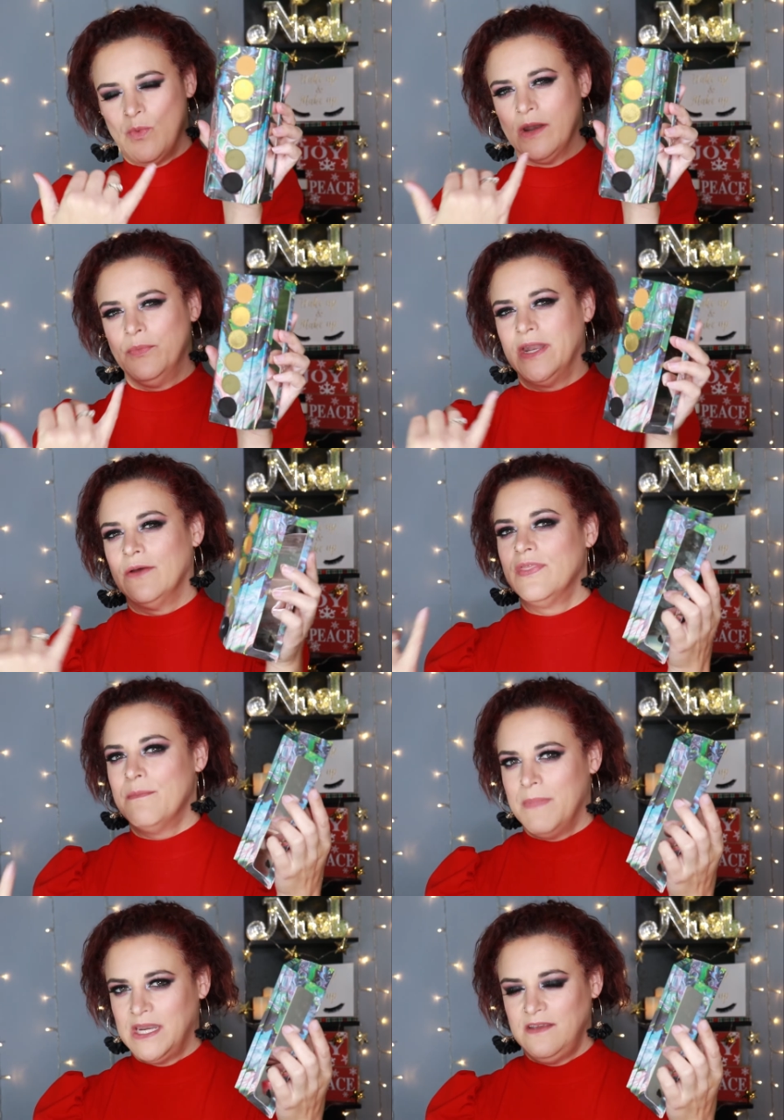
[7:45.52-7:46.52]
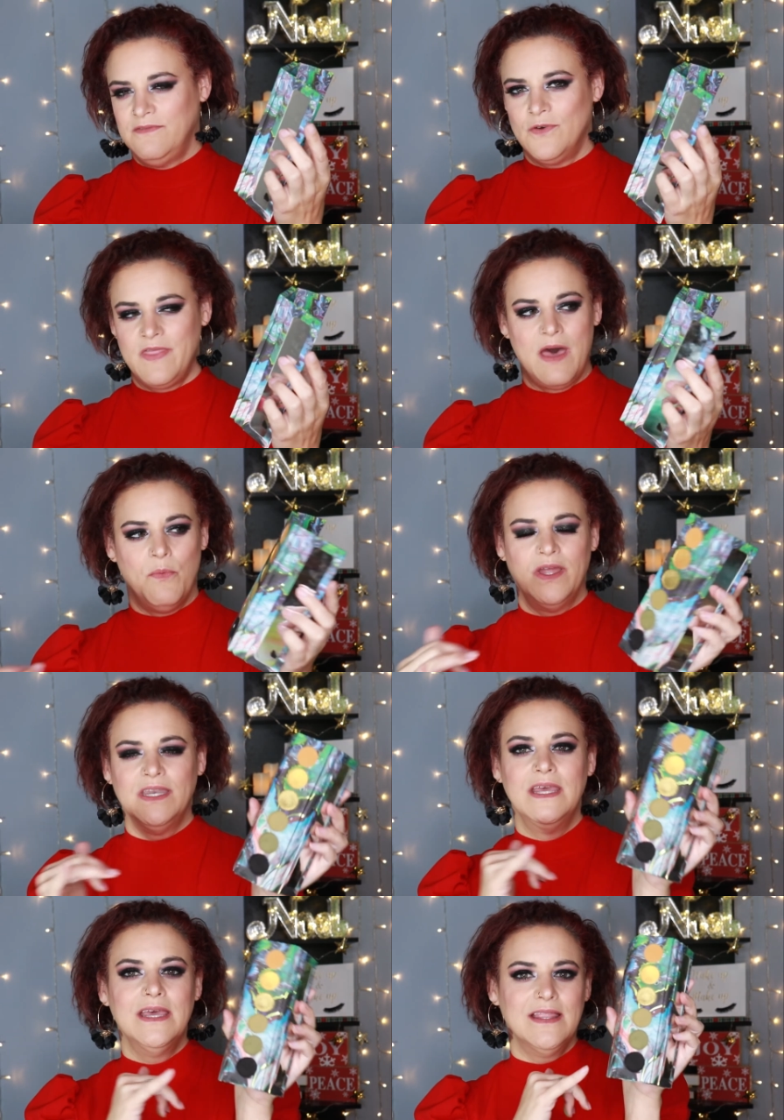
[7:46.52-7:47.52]
want to put out the money for that
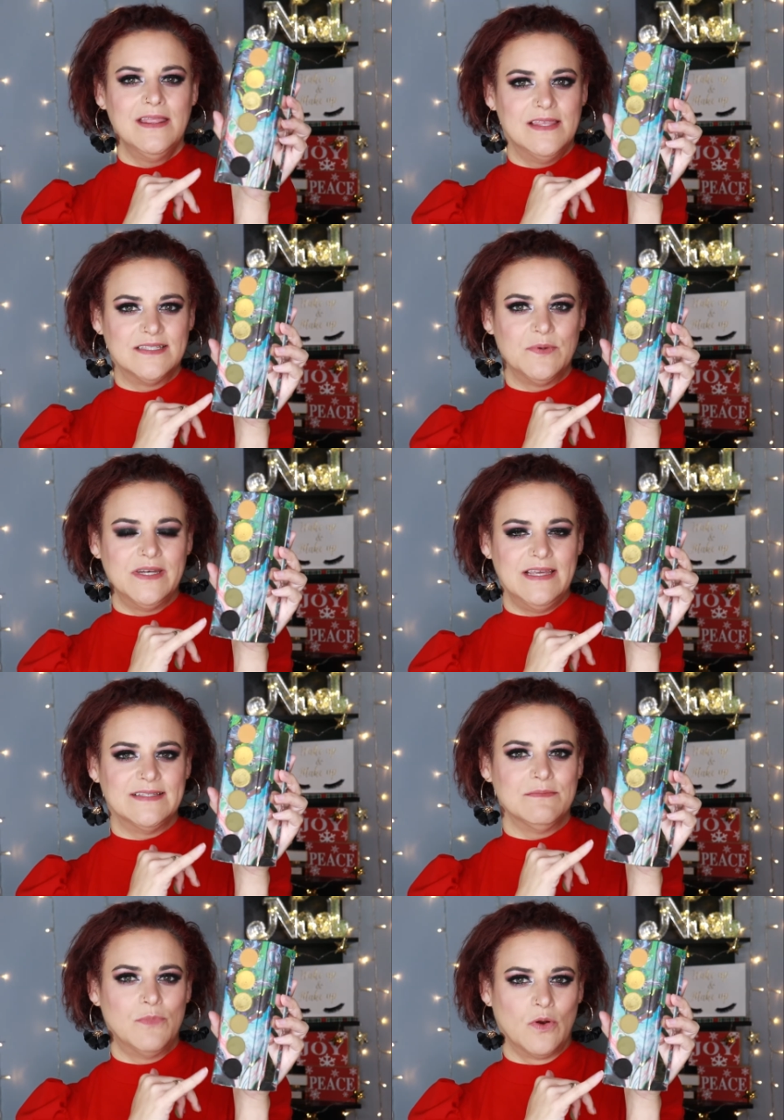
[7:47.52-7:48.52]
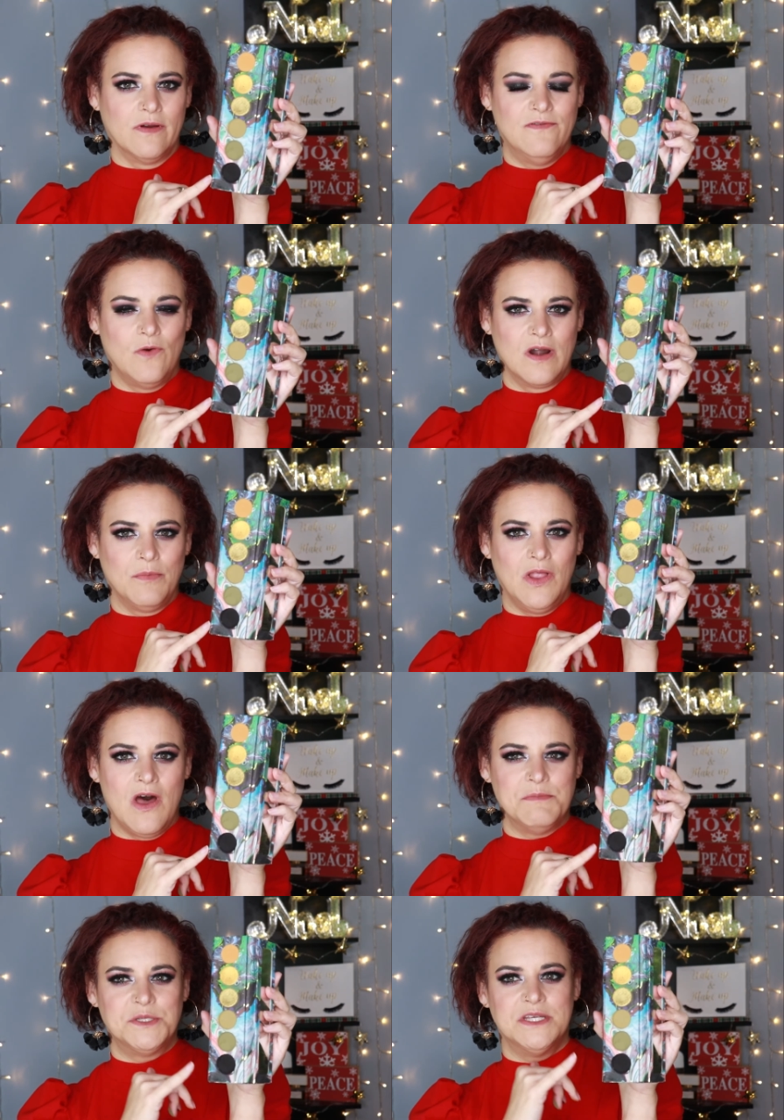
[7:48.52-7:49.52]
one, this one is a more affordable
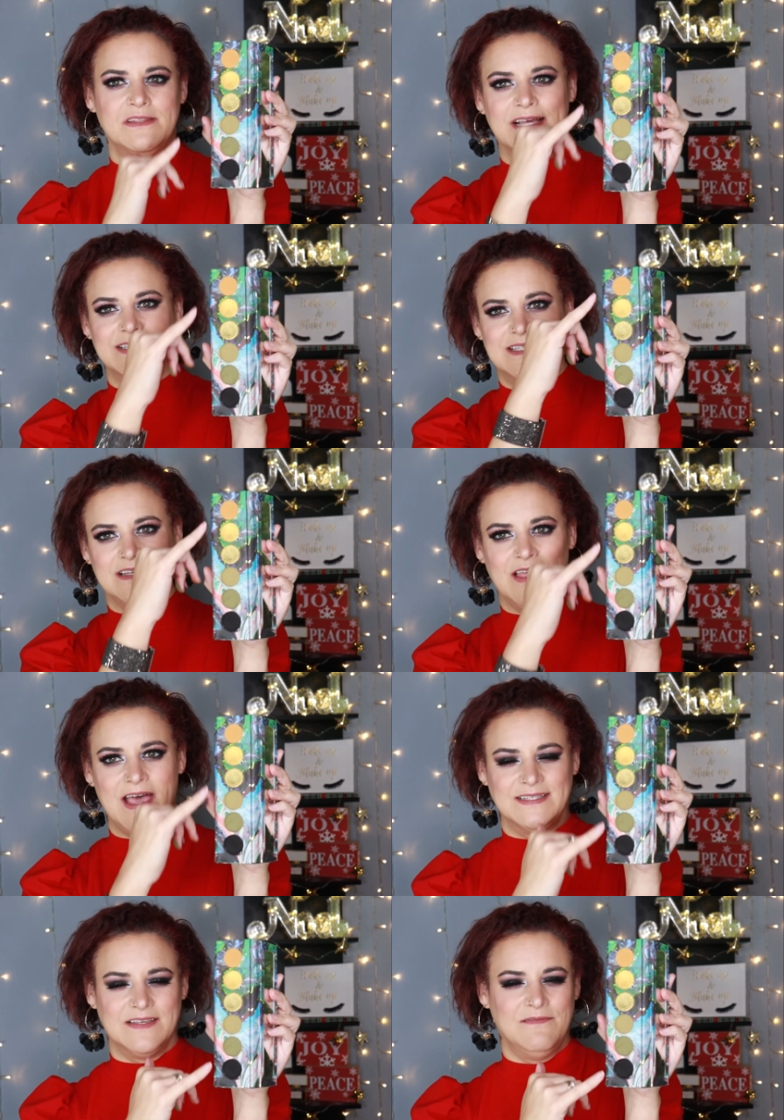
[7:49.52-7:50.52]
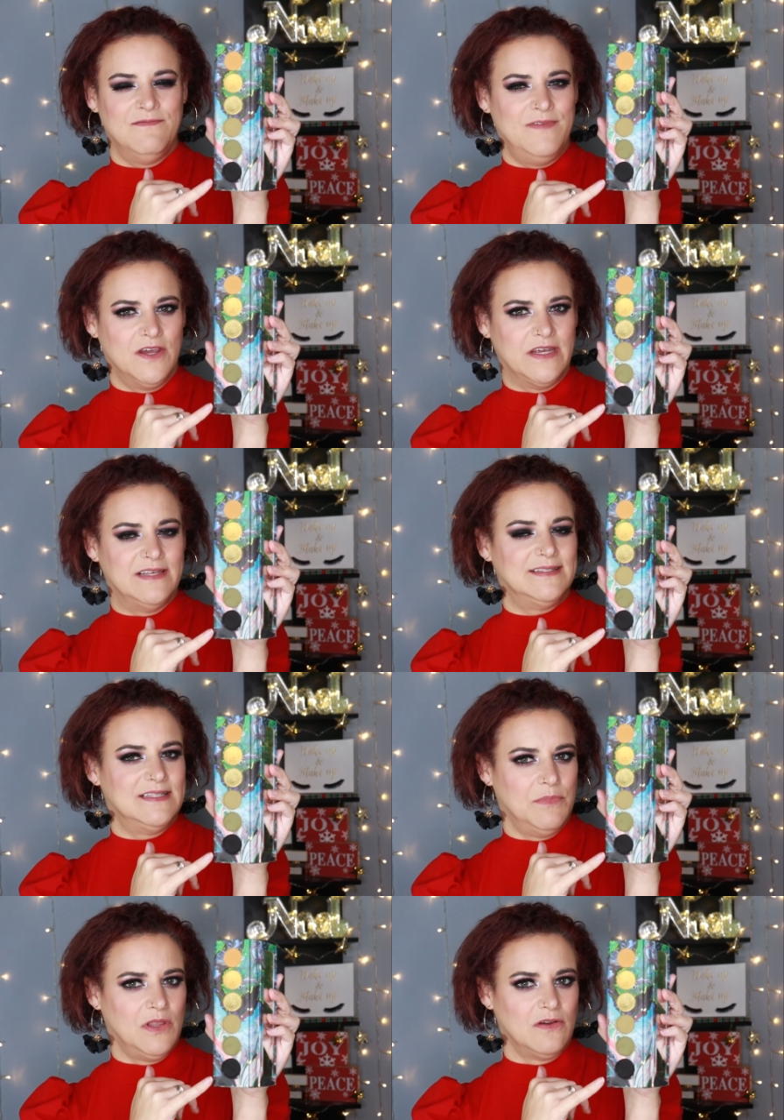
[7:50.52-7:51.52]
option that still has a very
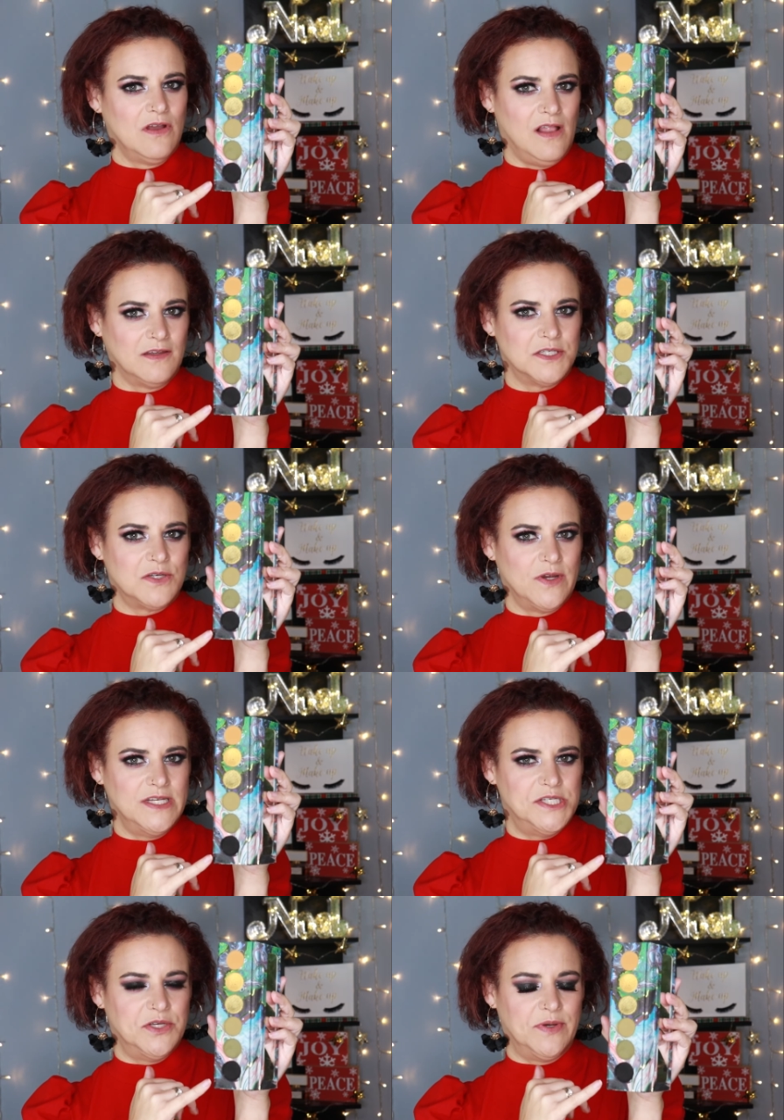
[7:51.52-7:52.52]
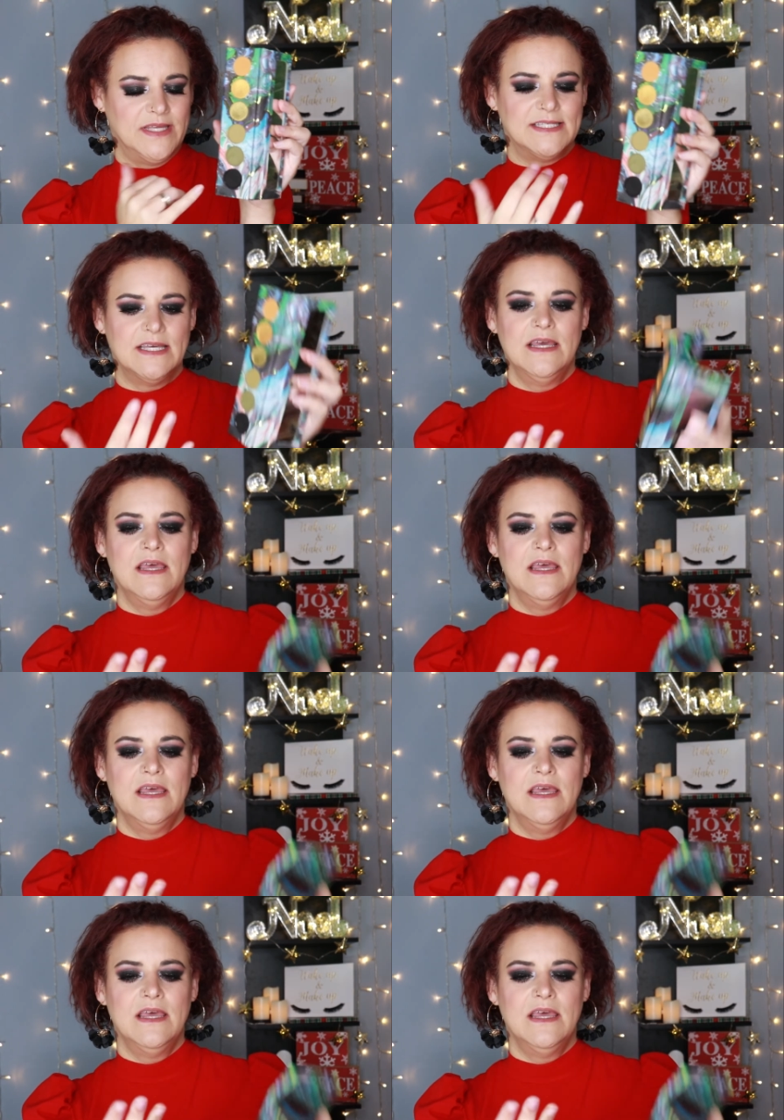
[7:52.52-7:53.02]
similar color story to it.